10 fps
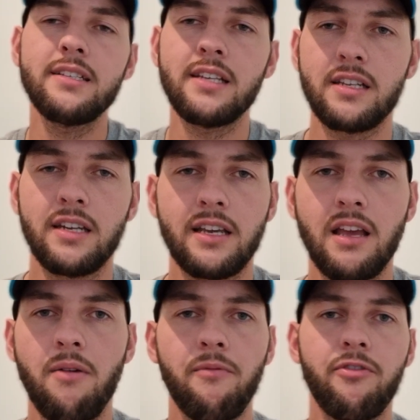It's going to
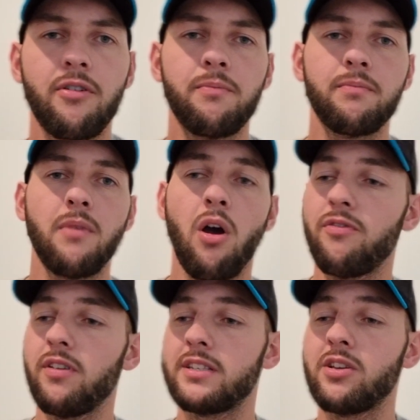come from
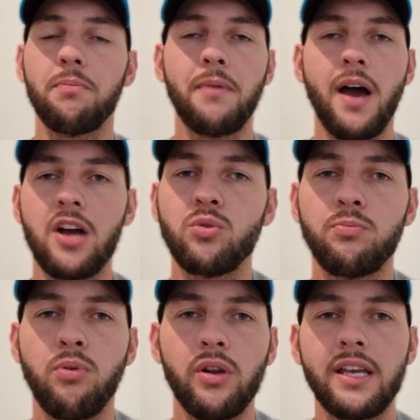hopefully Todd Marshall
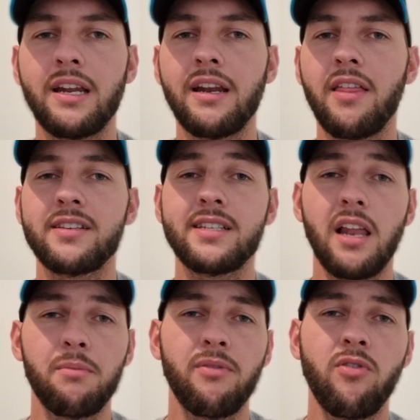putting in another
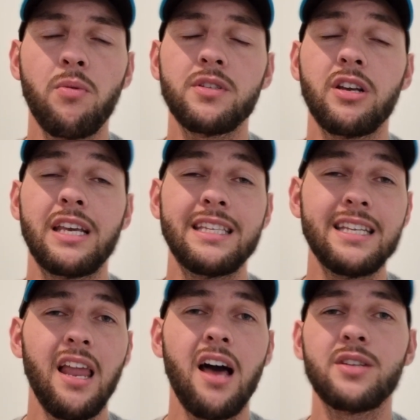stellar performance like he did
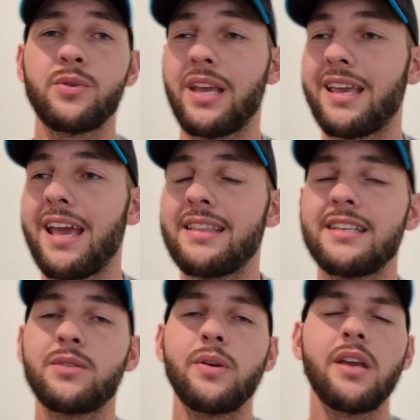last week again
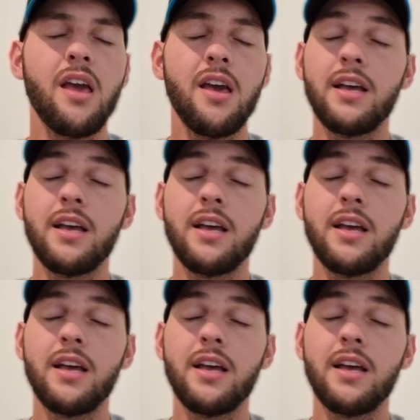this week.